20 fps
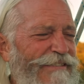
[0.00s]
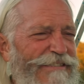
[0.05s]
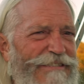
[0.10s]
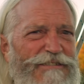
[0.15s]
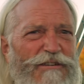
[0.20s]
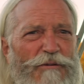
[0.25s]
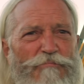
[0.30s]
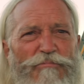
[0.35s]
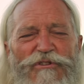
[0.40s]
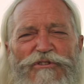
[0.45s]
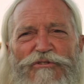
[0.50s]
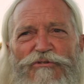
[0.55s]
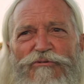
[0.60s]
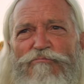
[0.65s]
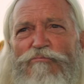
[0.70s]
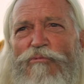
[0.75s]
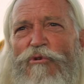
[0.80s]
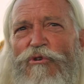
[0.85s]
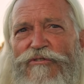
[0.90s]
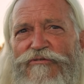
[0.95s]
A couple
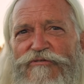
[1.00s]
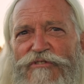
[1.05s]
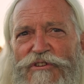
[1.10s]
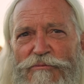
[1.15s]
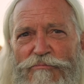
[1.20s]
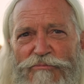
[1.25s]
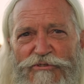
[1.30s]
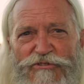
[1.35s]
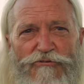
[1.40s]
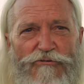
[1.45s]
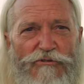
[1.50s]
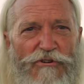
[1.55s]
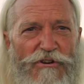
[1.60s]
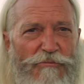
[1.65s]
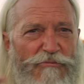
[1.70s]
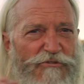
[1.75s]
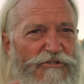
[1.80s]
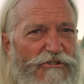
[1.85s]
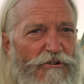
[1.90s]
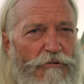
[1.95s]
of morpheme
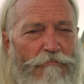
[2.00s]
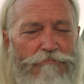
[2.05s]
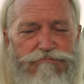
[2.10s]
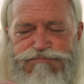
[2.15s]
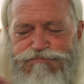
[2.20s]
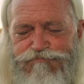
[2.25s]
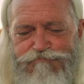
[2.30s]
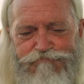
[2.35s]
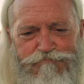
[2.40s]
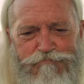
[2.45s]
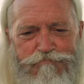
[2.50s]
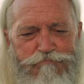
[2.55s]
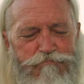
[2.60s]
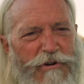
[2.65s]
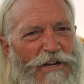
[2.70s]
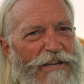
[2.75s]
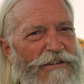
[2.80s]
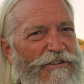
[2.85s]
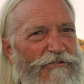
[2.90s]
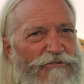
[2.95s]
streams, you know,
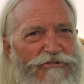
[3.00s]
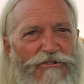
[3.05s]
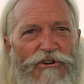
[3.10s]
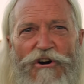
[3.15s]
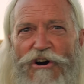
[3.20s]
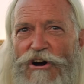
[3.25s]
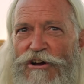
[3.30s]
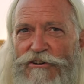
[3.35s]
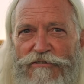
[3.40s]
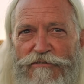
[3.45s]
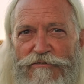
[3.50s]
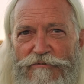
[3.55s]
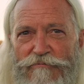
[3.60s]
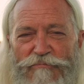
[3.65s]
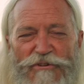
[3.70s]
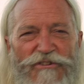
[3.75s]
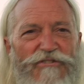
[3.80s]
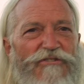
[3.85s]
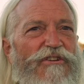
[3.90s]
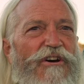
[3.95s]
and they're gone,
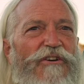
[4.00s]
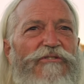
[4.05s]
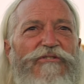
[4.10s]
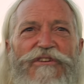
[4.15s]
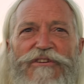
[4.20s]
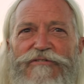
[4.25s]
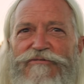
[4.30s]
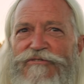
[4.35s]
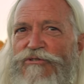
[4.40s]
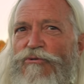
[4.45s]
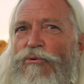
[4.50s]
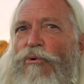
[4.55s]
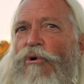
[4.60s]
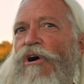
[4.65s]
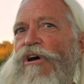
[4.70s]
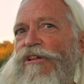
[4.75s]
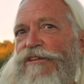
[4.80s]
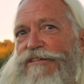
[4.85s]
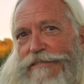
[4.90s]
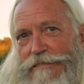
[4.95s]
but nothing of the
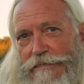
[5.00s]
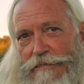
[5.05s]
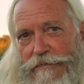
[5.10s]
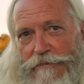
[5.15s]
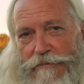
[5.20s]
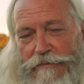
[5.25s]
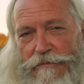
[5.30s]
quality.